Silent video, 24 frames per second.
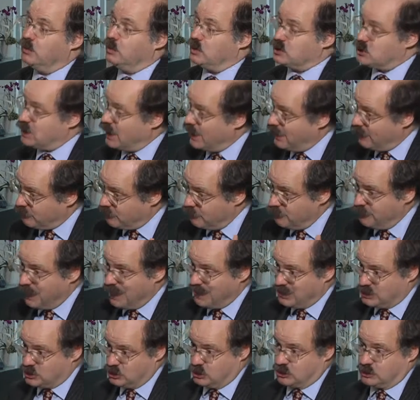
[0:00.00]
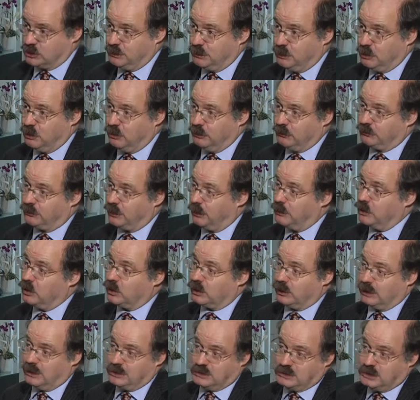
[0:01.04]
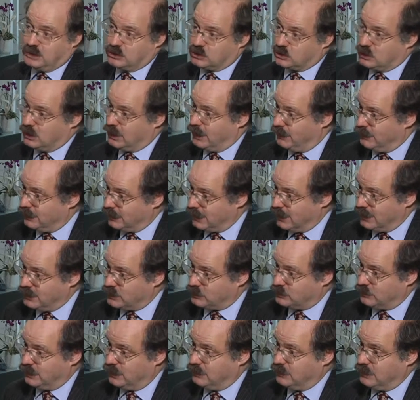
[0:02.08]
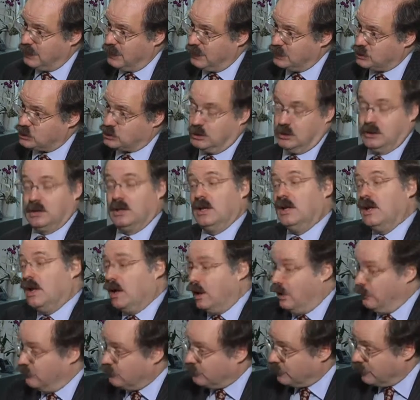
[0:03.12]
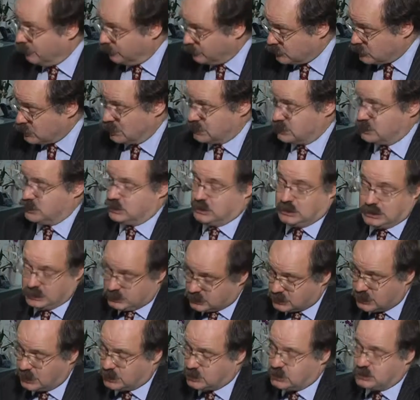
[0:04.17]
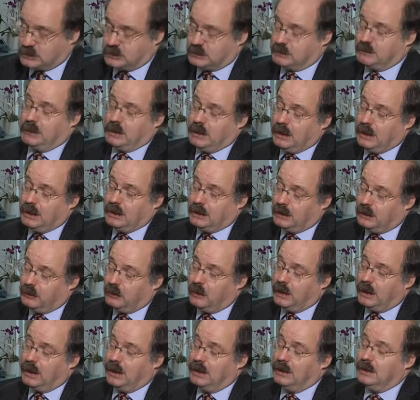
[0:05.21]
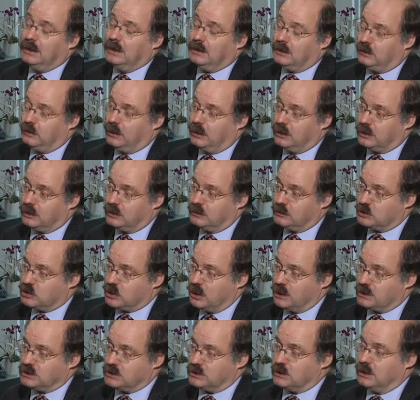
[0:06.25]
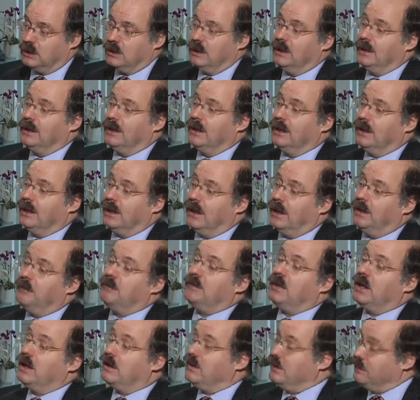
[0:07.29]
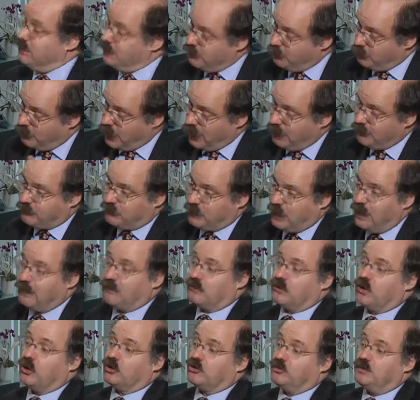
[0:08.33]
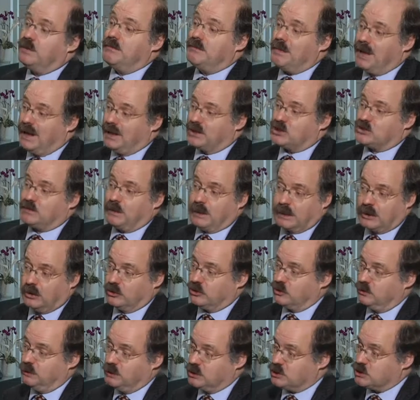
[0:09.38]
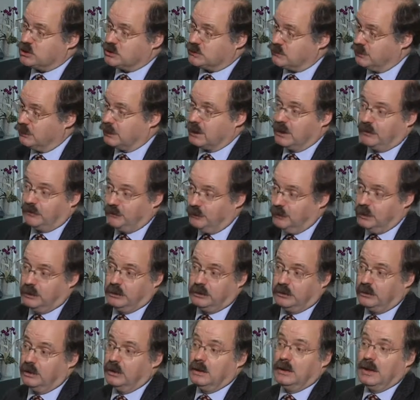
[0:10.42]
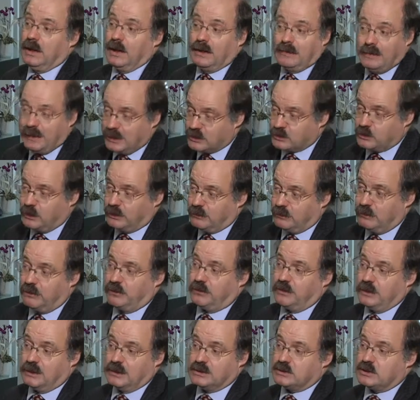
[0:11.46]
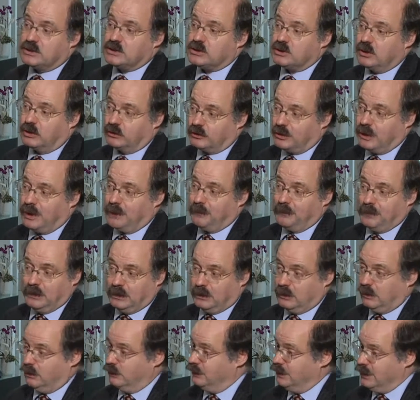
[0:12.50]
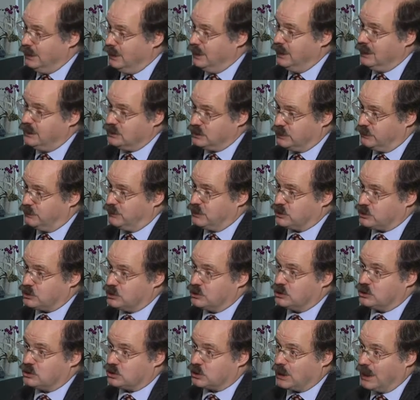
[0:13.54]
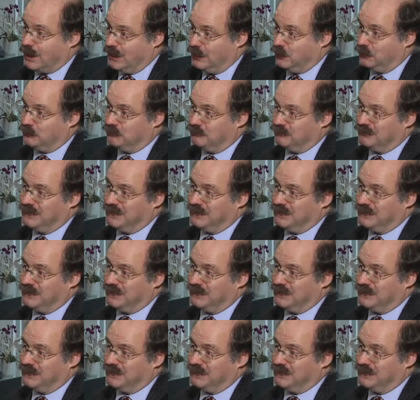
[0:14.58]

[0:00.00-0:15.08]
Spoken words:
which have major support from organisations like the Gates Foundation and from trusts such as the one I lead, the Wellcome Trust, have got to be matched by contributions from government, and that's one of the things that's not happening on nearly sufficient a scale.